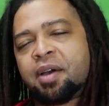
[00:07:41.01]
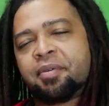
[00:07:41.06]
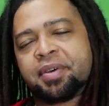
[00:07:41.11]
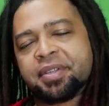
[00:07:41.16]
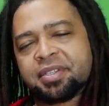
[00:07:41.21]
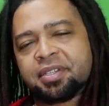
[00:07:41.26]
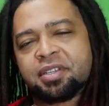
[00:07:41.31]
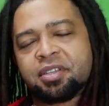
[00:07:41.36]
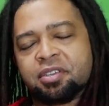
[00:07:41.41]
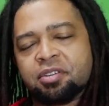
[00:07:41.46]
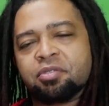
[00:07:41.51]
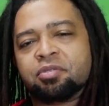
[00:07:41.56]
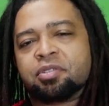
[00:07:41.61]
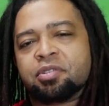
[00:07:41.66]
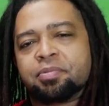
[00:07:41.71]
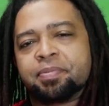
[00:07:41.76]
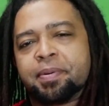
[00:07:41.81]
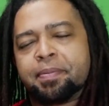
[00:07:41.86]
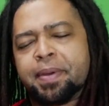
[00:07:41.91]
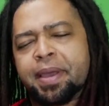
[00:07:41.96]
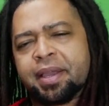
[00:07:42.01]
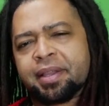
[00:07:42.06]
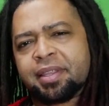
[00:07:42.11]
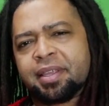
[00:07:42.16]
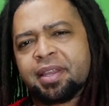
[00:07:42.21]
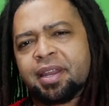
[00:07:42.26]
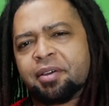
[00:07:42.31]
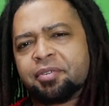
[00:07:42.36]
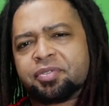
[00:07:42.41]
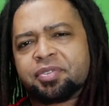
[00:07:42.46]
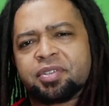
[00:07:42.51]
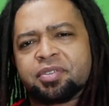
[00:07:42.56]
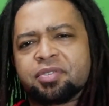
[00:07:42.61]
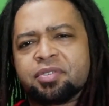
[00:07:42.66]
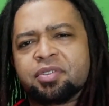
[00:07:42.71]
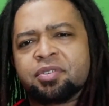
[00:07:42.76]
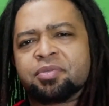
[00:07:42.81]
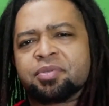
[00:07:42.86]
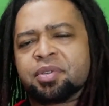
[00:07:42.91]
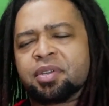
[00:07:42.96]
I wasn't a YouTuber back then. I was
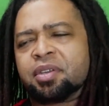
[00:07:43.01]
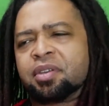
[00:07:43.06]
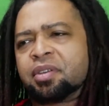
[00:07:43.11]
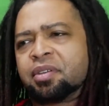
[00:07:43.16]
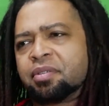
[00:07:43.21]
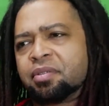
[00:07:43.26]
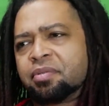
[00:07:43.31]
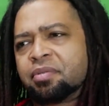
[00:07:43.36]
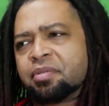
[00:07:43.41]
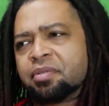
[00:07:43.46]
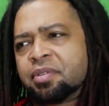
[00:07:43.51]
just using